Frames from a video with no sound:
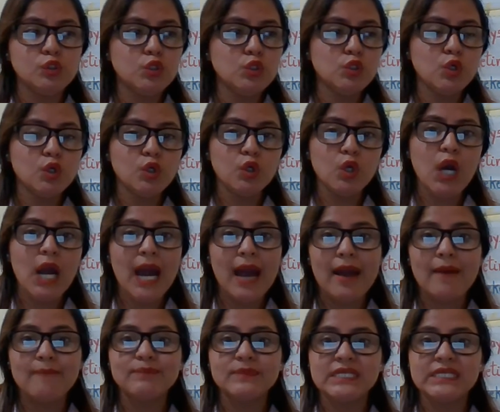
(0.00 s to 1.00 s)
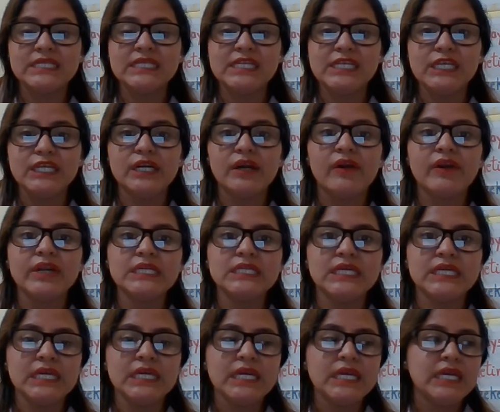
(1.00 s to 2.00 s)
don't have clear
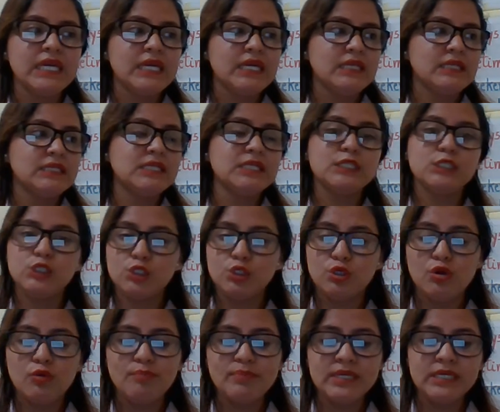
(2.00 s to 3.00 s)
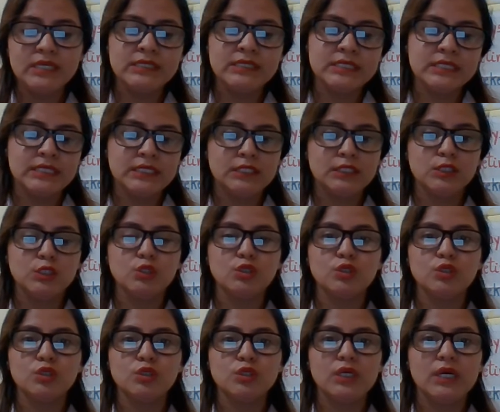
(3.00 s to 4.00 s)
the topic and
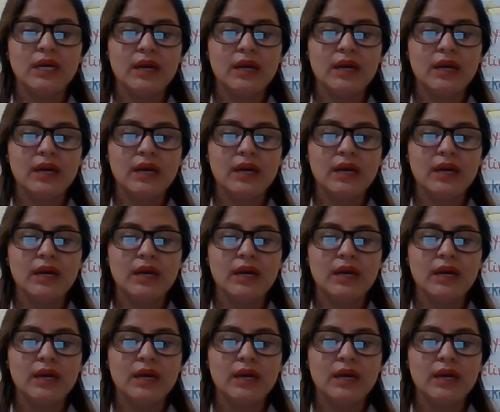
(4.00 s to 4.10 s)
don't